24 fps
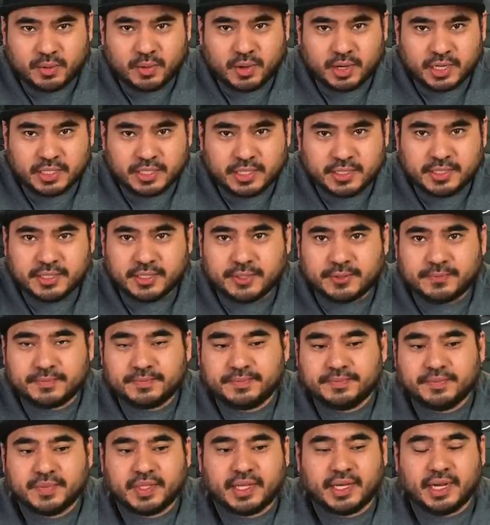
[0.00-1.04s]
wanted to do.
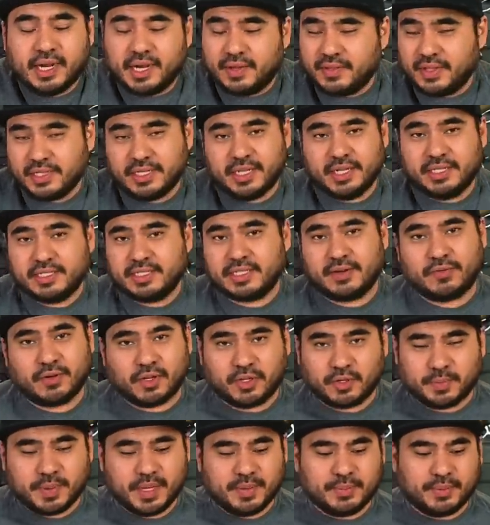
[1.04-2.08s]
And they did it to several
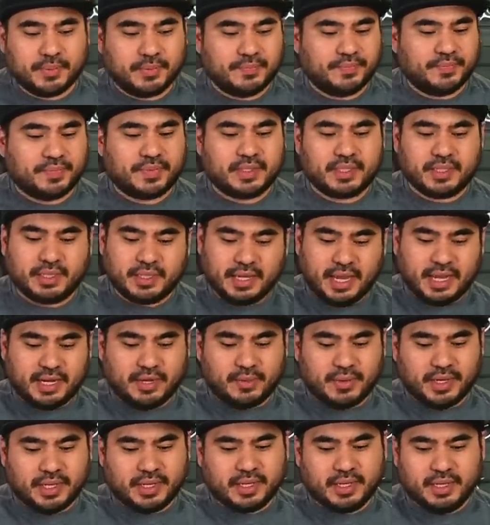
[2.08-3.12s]
other people.
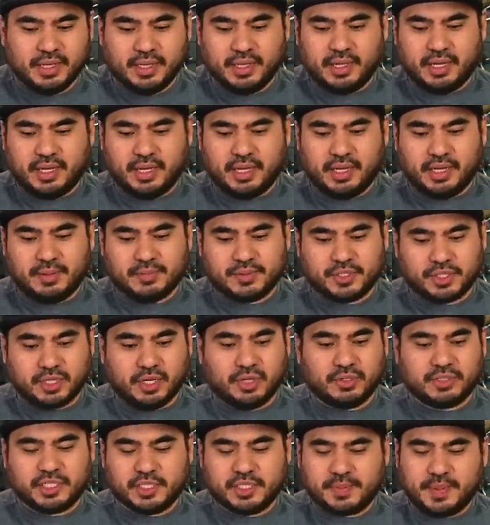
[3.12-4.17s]
Anyway, um,
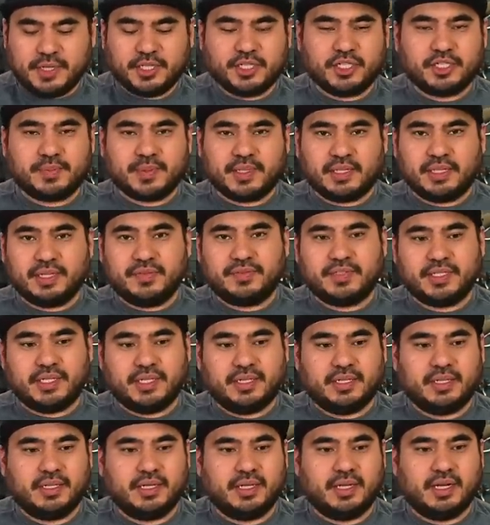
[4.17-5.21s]
so suspension's been lifted.
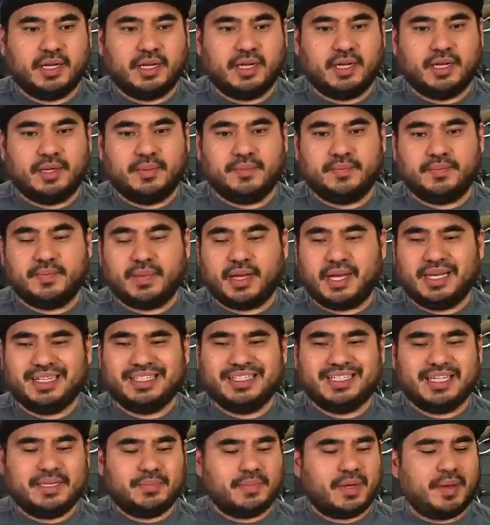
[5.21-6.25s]
Um, I
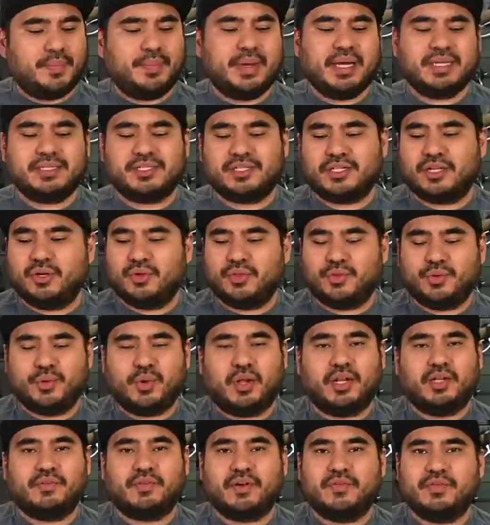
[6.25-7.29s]
did my best to go through
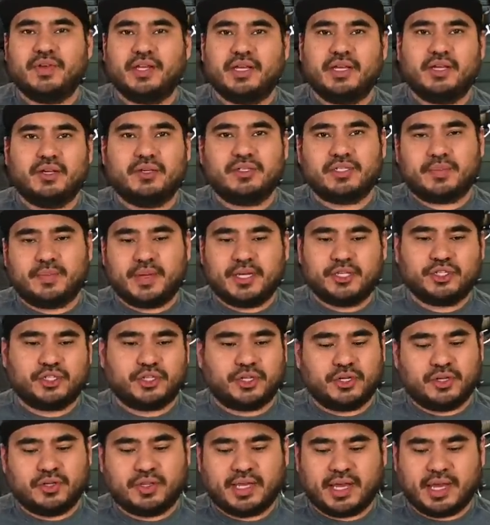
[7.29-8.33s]
all of our videos and make
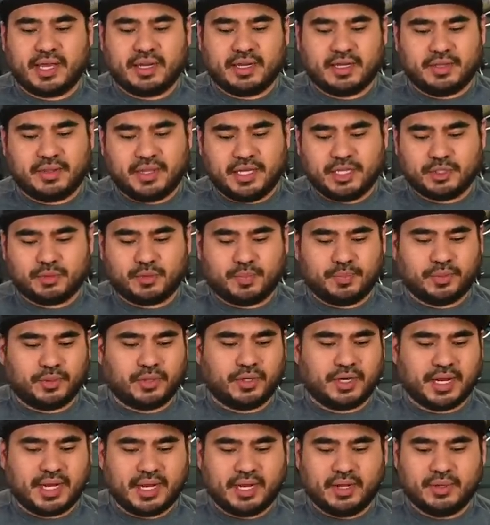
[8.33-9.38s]
sure that things were
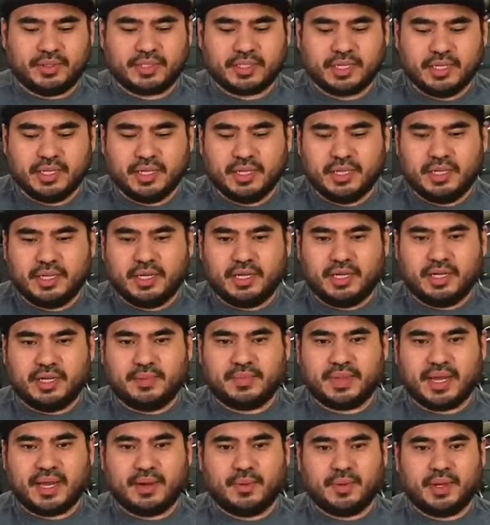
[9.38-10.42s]
blurred out. Um,
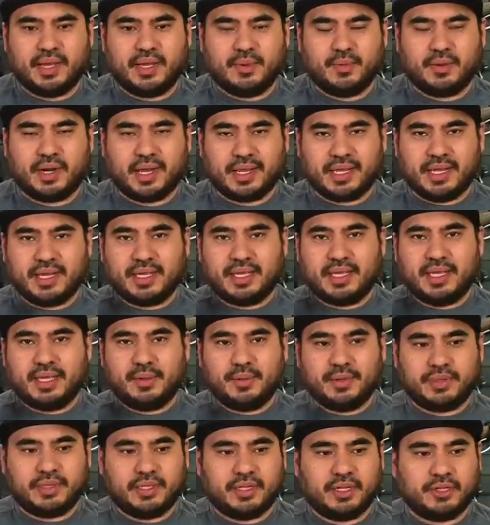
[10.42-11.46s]
that way we're not getting hit
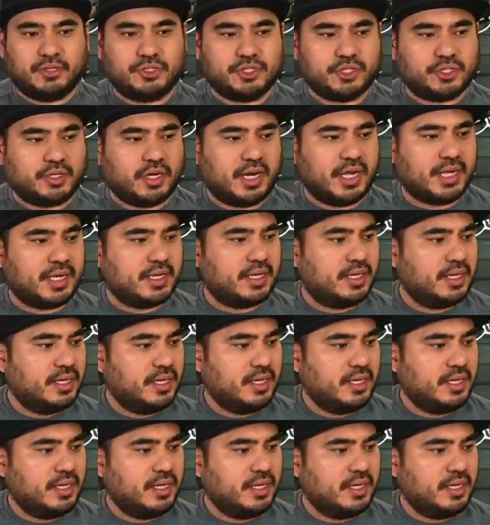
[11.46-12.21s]
with another strike.